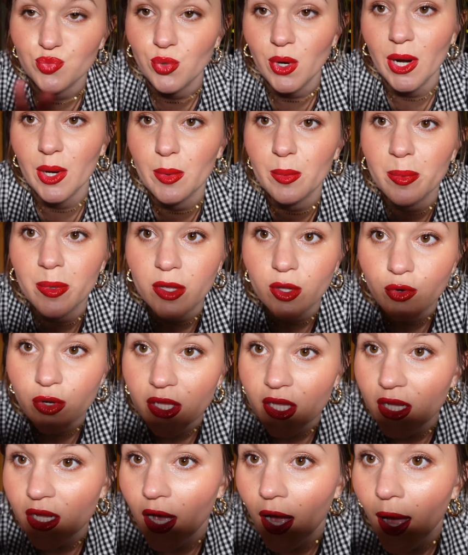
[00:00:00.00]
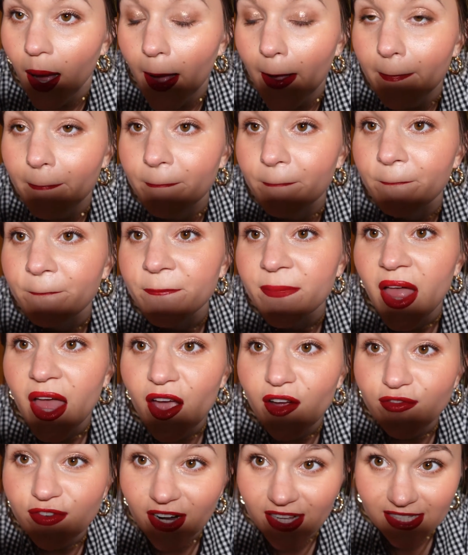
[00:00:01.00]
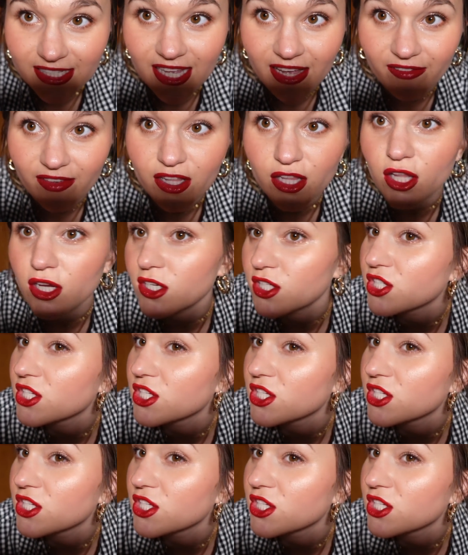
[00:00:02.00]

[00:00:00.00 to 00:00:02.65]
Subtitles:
Rare Beauty Friendsgiving look.